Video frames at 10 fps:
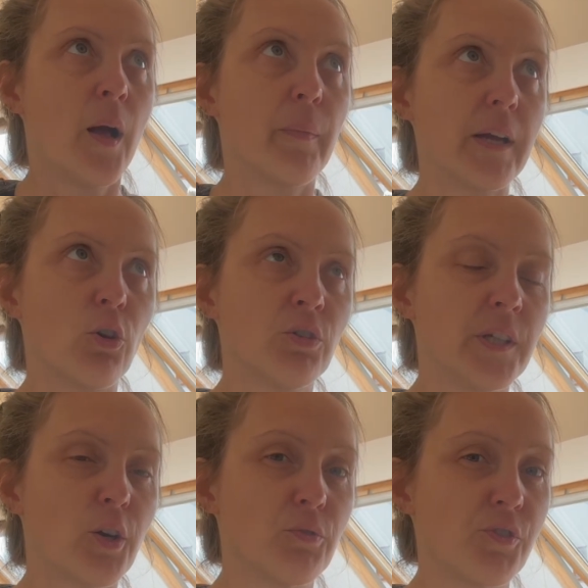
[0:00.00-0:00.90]
My
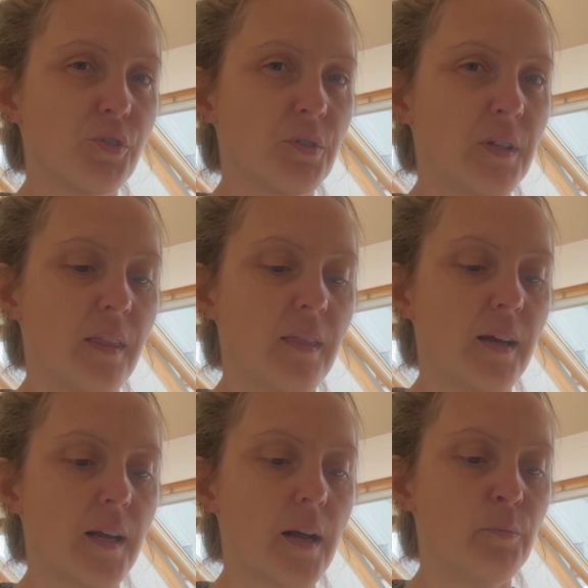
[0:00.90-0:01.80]
only concern is
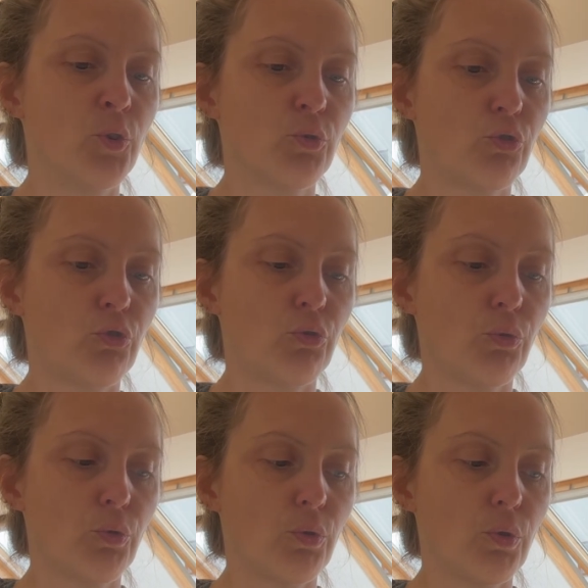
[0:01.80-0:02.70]
that I'm not
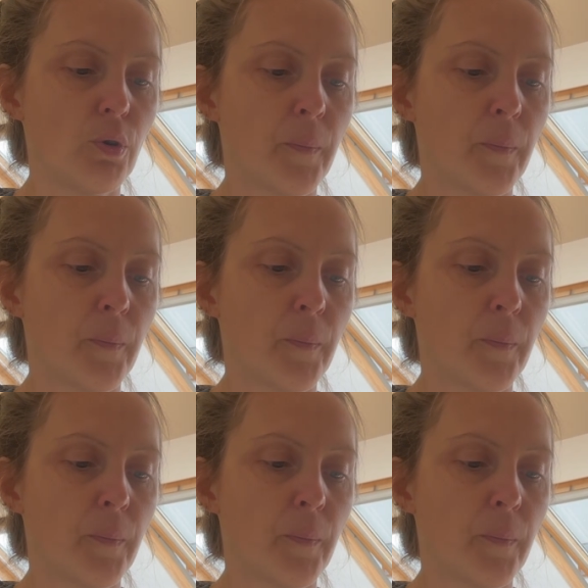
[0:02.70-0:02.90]
sure